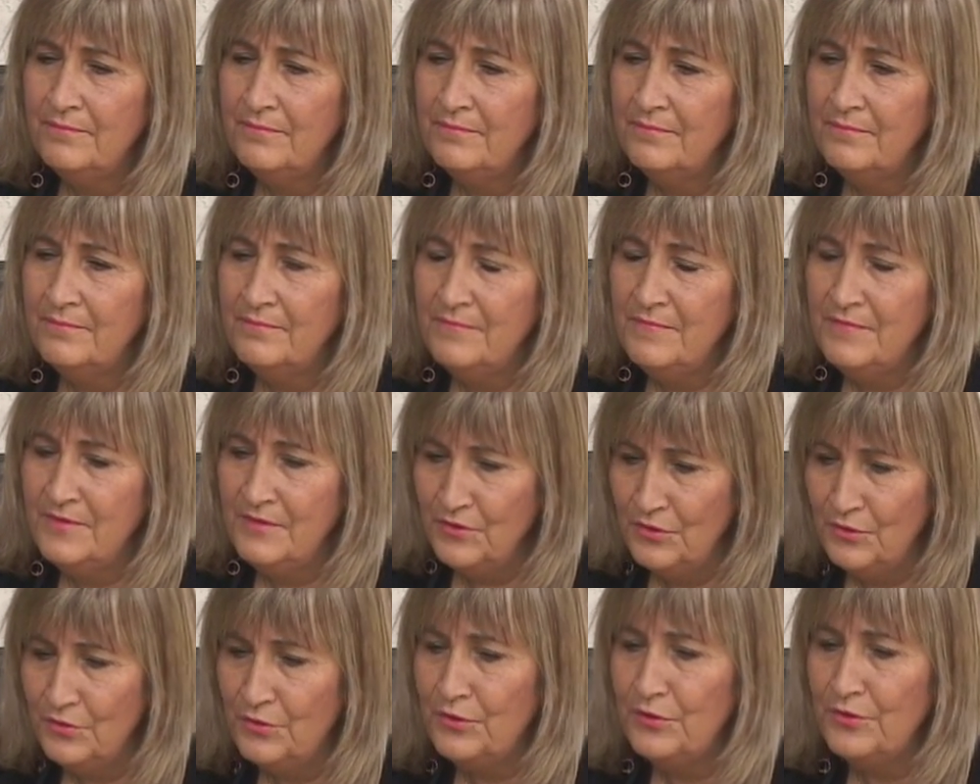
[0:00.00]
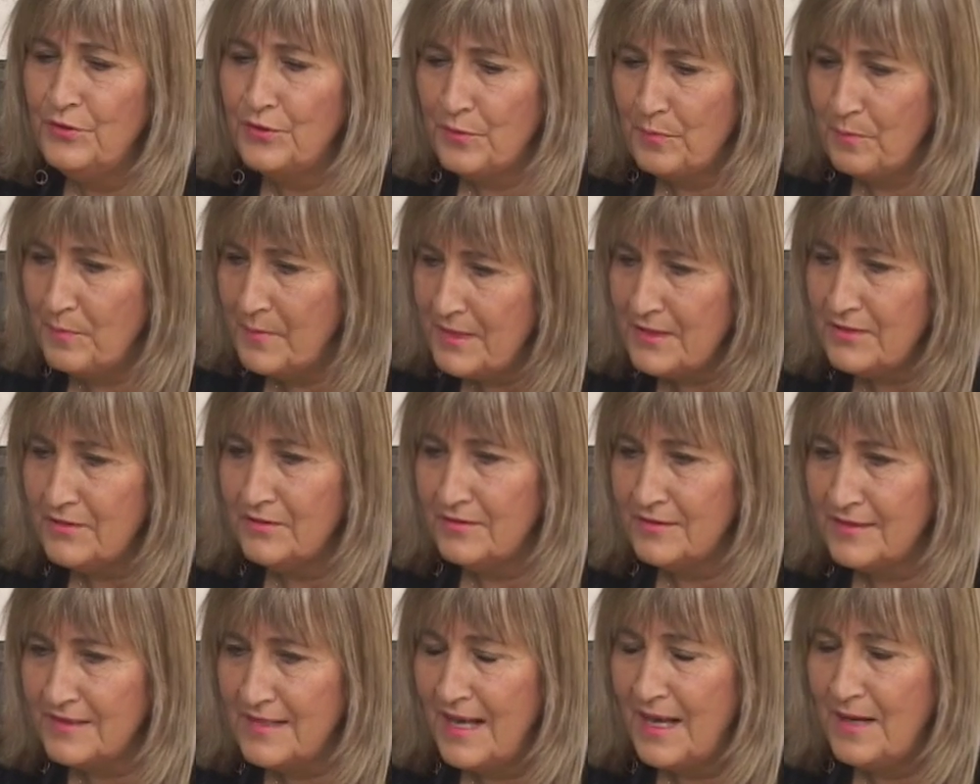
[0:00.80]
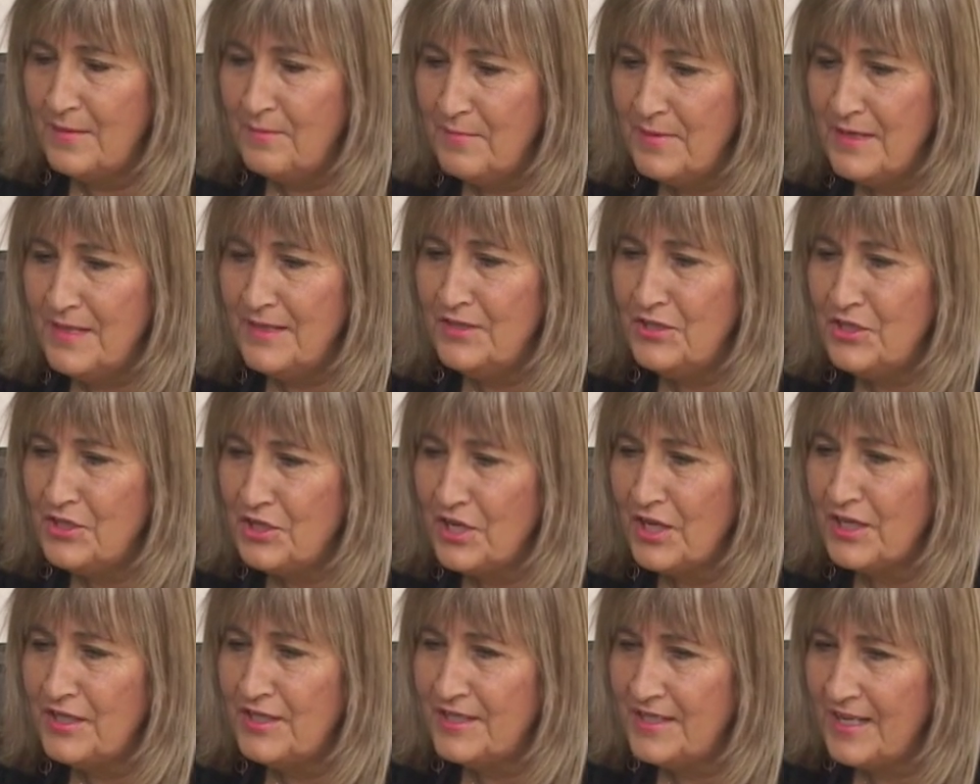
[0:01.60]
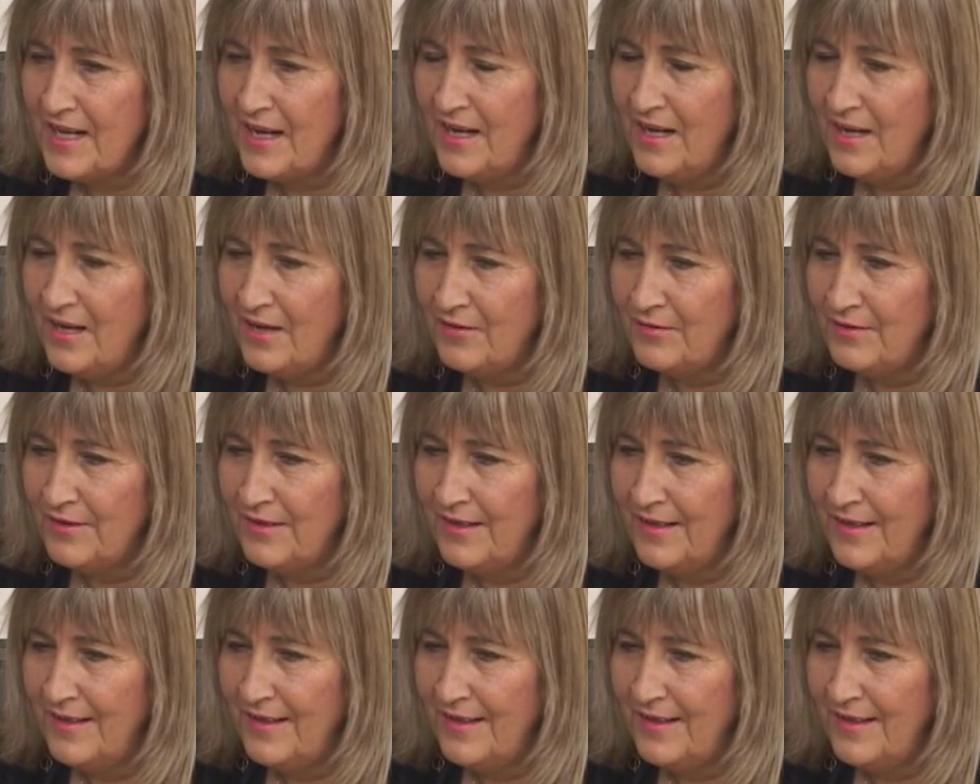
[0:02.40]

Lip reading: nuclear missiles had been shut down